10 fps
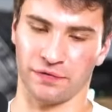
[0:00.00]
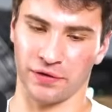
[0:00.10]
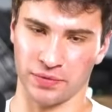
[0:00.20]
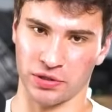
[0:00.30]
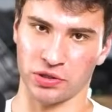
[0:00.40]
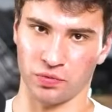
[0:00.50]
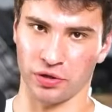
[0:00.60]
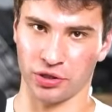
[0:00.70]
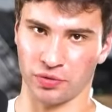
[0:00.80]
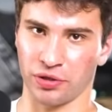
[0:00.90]
like it flips a
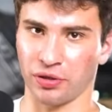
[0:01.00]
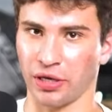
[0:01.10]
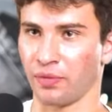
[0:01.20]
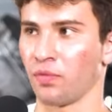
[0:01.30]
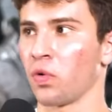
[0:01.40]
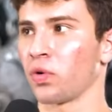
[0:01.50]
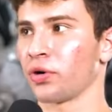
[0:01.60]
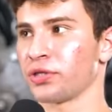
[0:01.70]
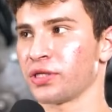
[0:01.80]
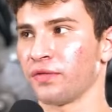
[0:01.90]
switch where you're yeah. like
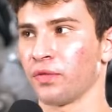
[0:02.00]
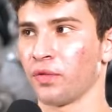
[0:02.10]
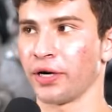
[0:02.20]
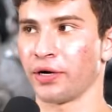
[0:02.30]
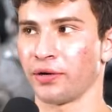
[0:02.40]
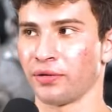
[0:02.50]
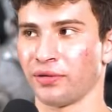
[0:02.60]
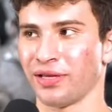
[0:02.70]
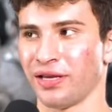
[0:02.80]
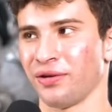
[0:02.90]
more self
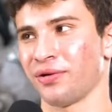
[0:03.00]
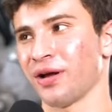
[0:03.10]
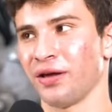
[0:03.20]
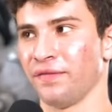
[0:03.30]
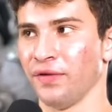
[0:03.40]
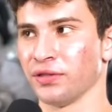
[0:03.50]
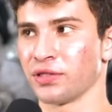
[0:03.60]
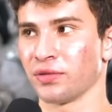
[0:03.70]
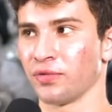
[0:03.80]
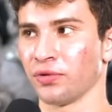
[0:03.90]
aware that you're not
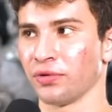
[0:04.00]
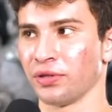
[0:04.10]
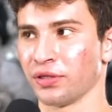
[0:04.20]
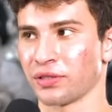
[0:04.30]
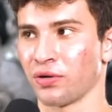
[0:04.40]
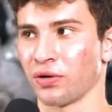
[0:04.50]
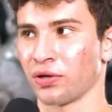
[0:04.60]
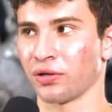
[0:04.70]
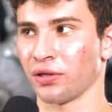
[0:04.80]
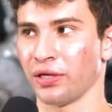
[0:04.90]
invincible in this
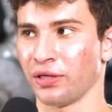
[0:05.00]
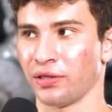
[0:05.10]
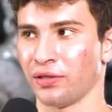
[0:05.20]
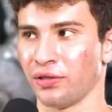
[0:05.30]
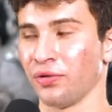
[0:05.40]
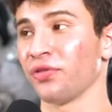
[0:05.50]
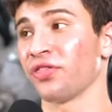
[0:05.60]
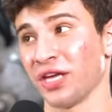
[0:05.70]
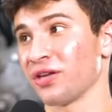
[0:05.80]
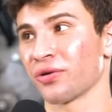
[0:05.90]
car. Like you, you,
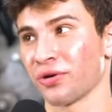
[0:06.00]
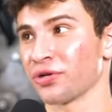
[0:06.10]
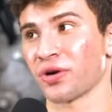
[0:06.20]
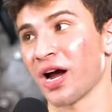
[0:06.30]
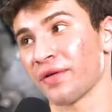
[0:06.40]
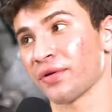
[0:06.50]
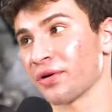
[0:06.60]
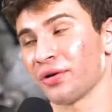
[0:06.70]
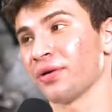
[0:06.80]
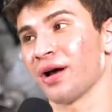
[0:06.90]
think you're a
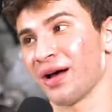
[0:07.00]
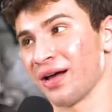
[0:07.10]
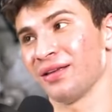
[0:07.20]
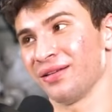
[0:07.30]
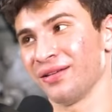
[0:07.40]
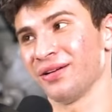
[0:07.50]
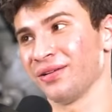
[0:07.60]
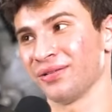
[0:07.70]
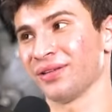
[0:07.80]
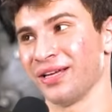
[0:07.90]
driver, you're not. You
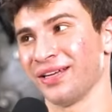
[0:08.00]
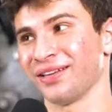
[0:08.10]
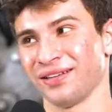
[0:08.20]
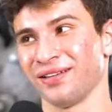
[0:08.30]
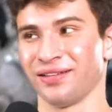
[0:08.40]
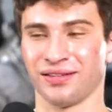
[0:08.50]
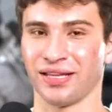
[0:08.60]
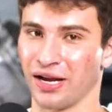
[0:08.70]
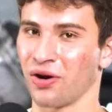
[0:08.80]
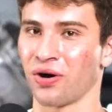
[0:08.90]
know, like
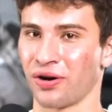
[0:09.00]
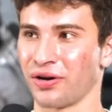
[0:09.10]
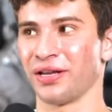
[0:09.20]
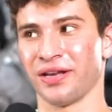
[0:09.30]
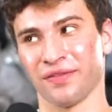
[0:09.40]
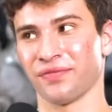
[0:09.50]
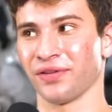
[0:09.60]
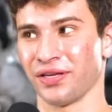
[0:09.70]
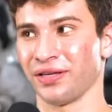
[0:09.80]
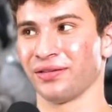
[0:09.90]
that car can
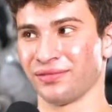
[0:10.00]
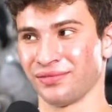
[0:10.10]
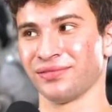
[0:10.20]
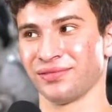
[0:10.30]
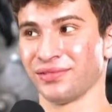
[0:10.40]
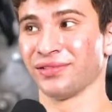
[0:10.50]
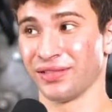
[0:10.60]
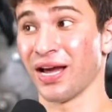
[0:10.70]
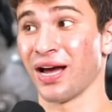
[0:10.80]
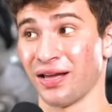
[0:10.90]
definitely fuck you
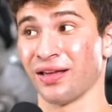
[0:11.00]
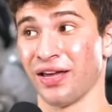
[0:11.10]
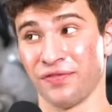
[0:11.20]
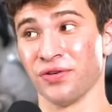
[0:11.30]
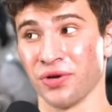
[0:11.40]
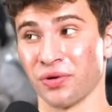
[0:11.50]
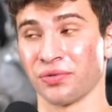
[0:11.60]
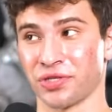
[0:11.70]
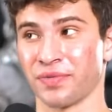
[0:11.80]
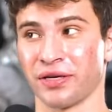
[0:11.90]
up. Yeah, if you yeah.
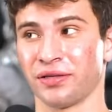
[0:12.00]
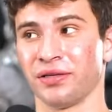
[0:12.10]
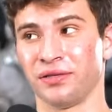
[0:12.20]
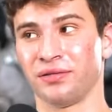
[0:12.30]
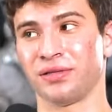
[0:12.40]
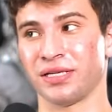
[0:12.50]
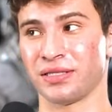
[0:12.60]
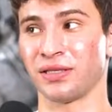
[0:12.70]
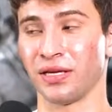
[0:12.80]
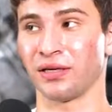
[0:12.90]
don't respect it,
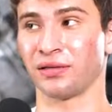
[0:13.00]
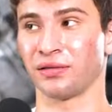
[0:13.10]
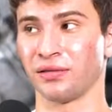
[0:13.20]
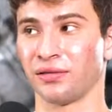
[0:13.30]
that's yeah. the thing.